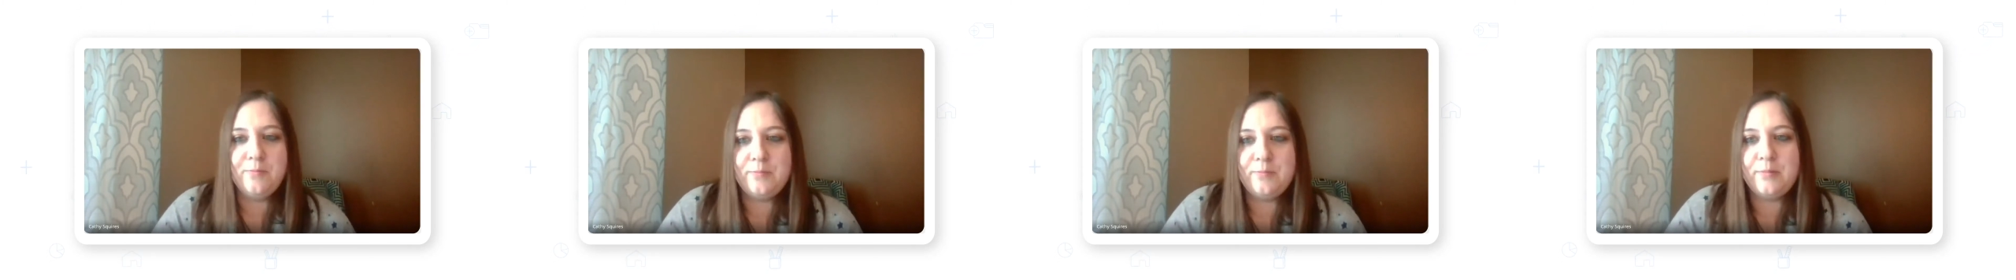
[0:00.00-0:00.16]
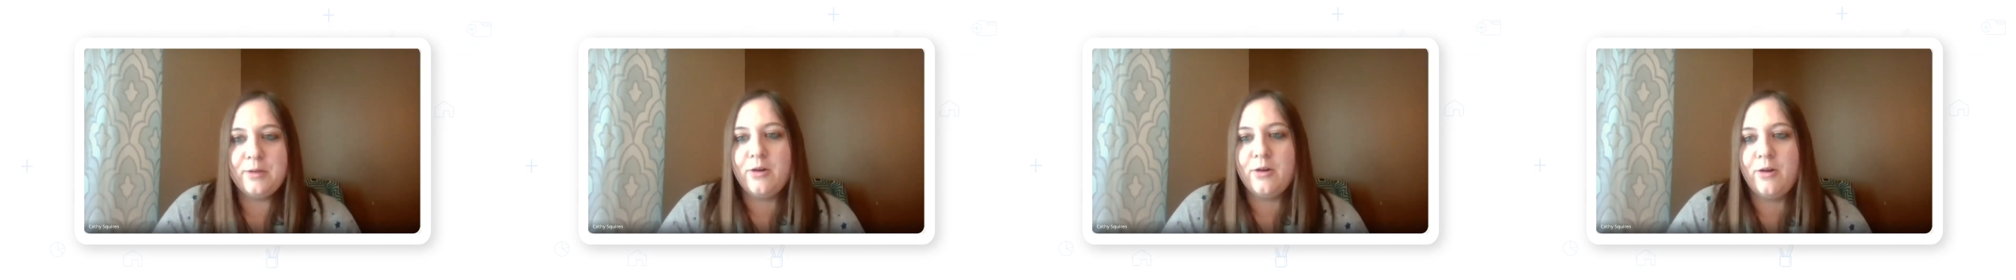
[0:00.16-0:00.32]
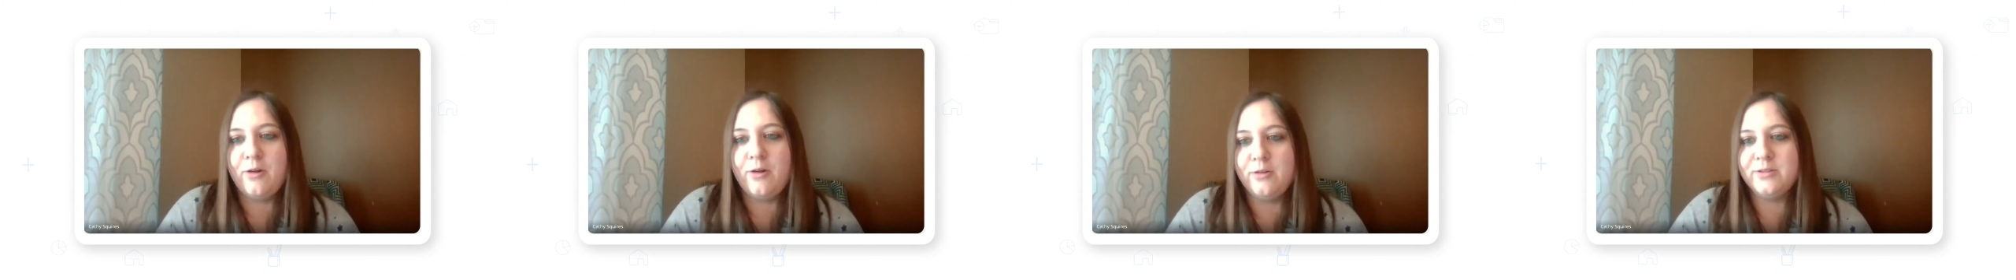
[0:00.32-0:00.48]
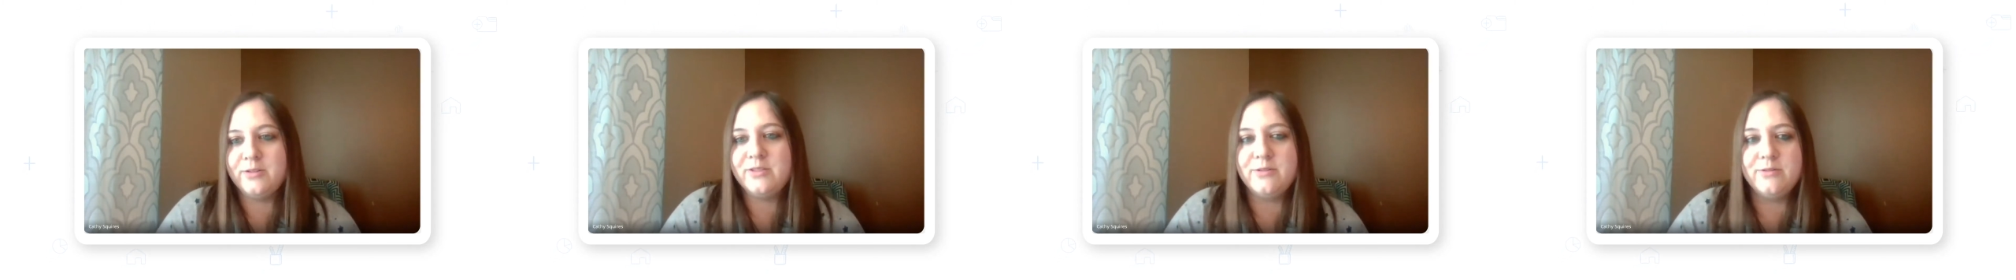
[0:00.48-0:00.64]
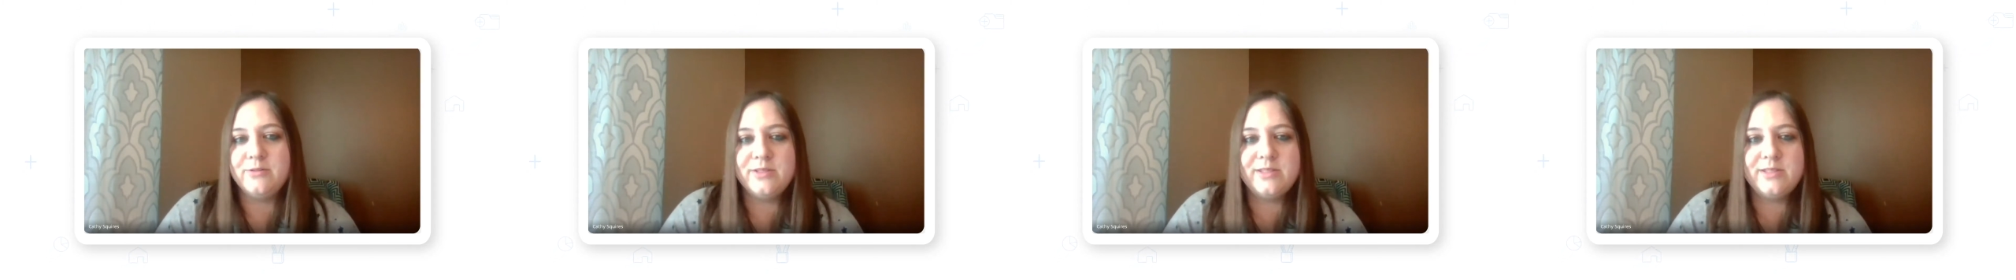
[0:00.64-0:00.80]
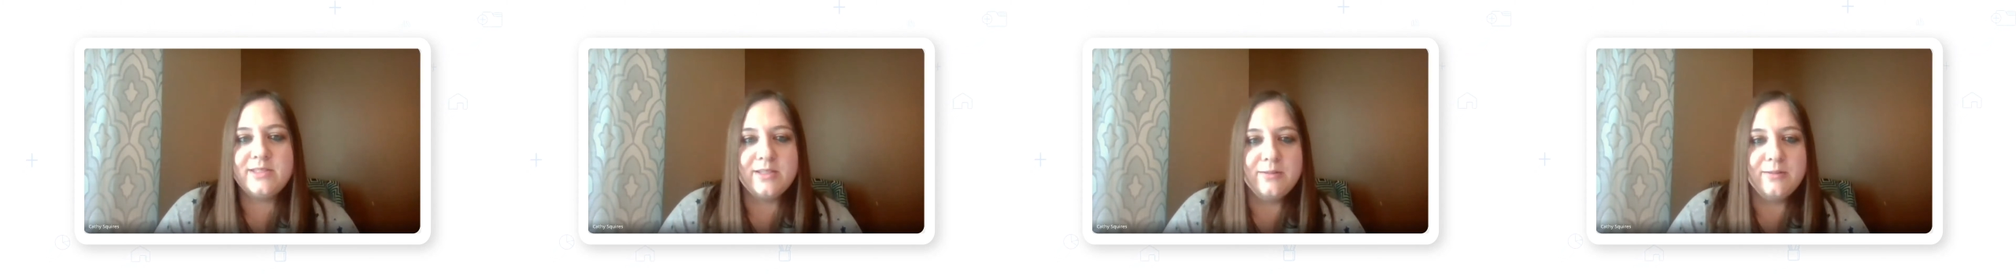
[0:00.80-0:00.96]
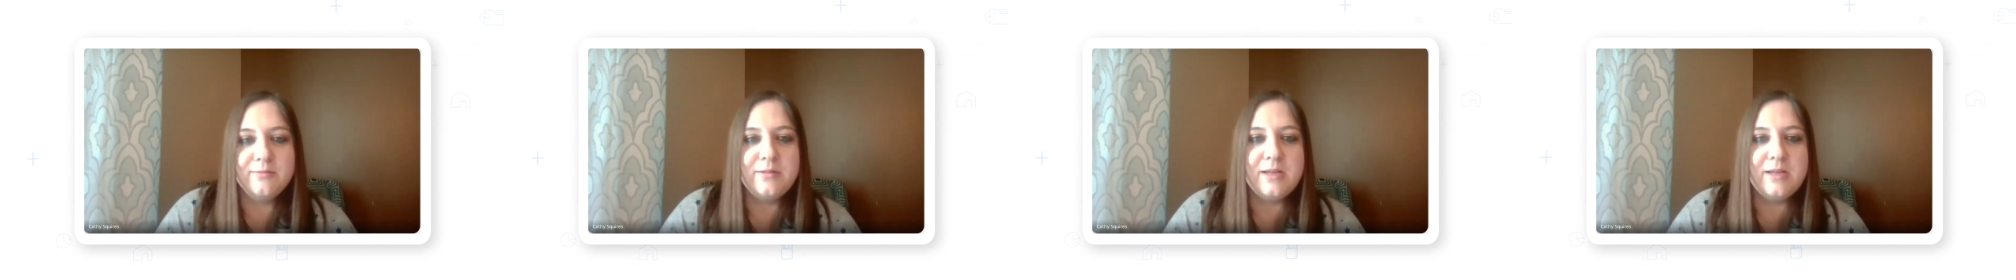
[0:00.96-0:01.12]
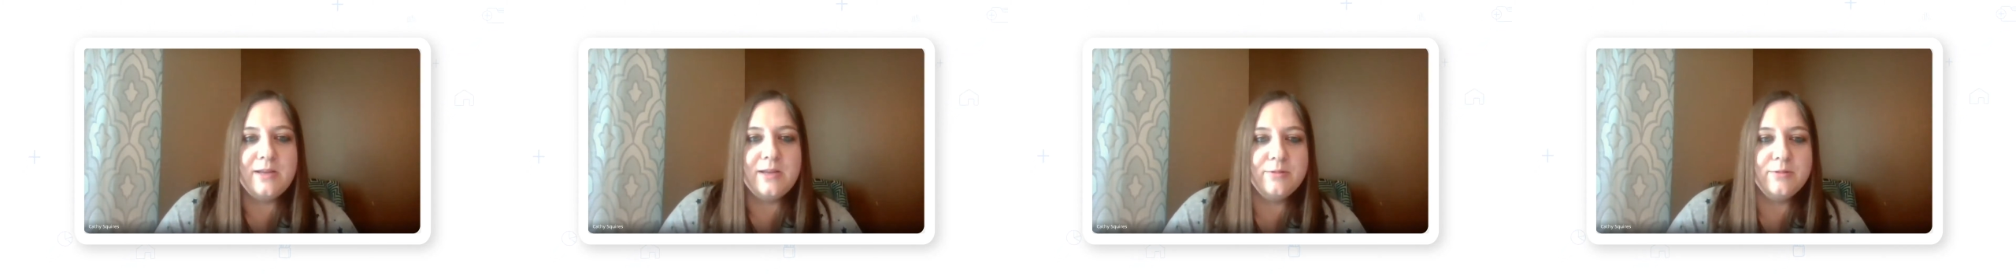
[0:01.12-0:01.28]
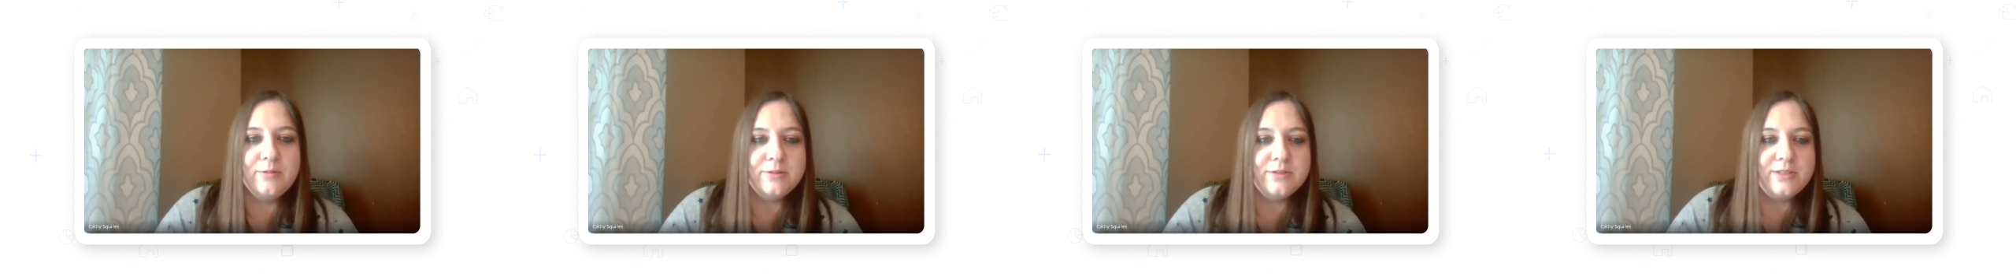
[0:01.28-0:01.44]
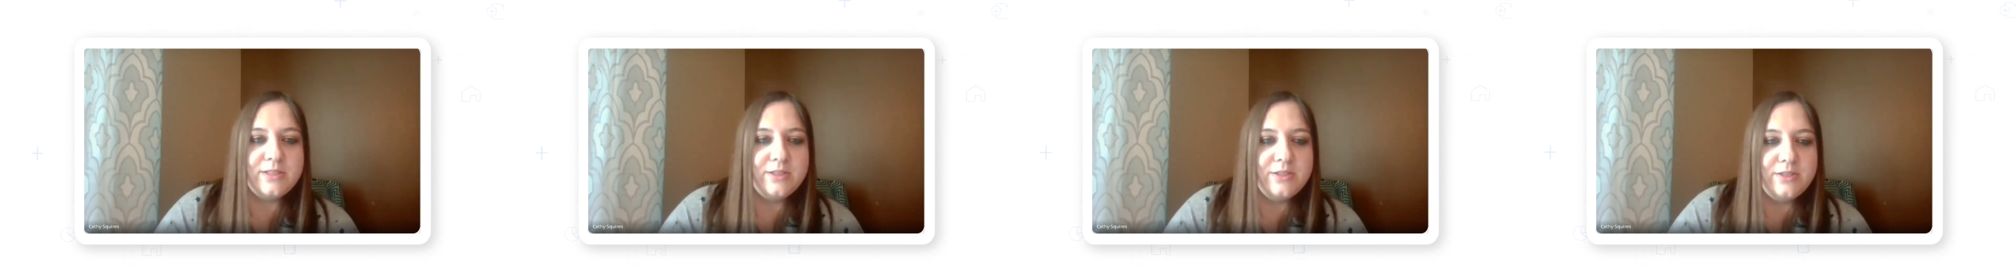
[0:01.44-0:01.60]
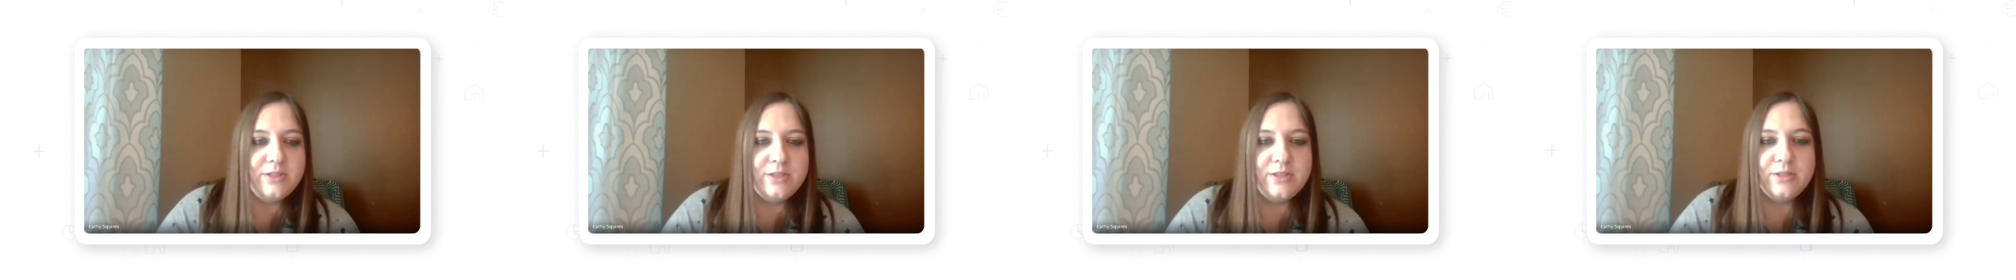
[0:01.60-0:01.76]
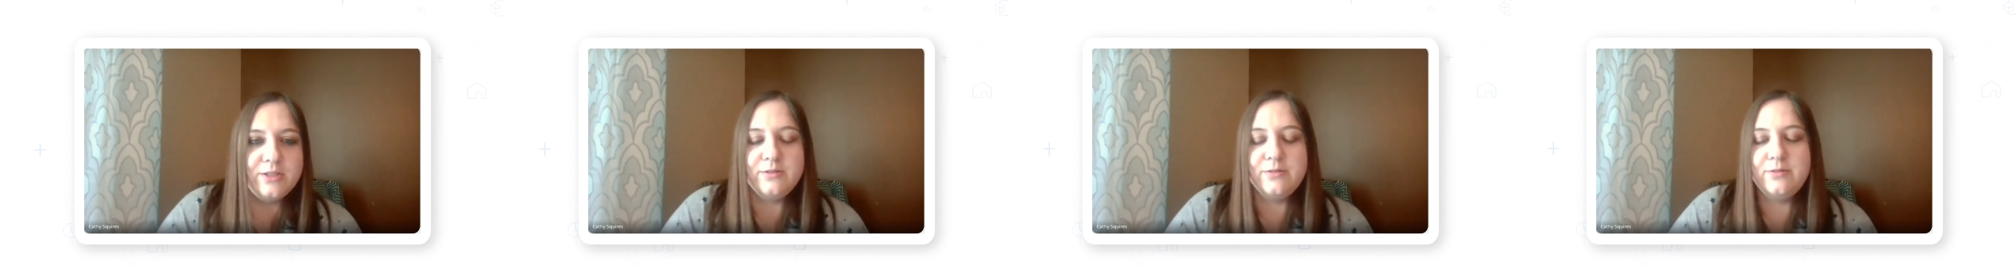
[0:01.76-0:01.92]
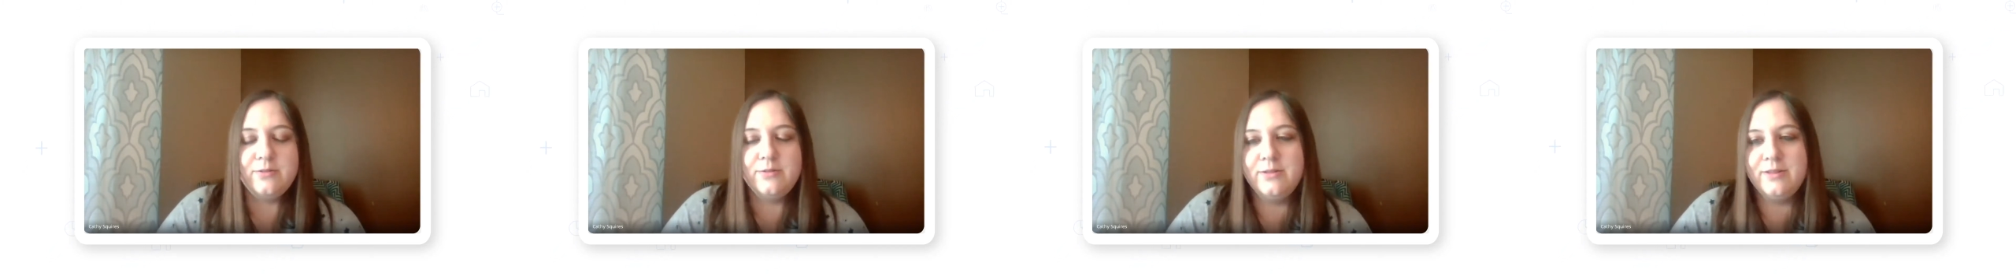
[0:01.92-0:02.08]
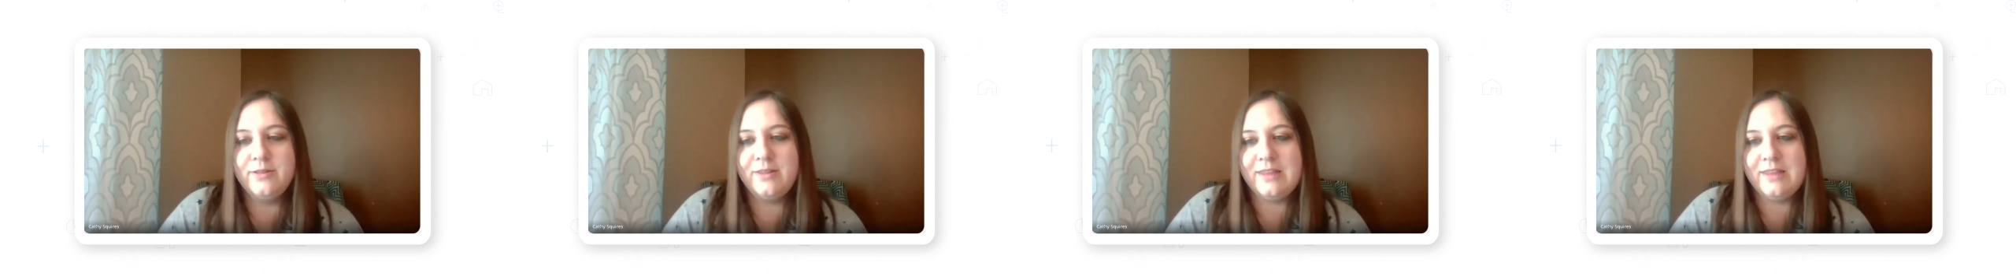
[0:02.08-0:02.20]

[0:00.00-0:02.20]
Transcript: but also still be able to do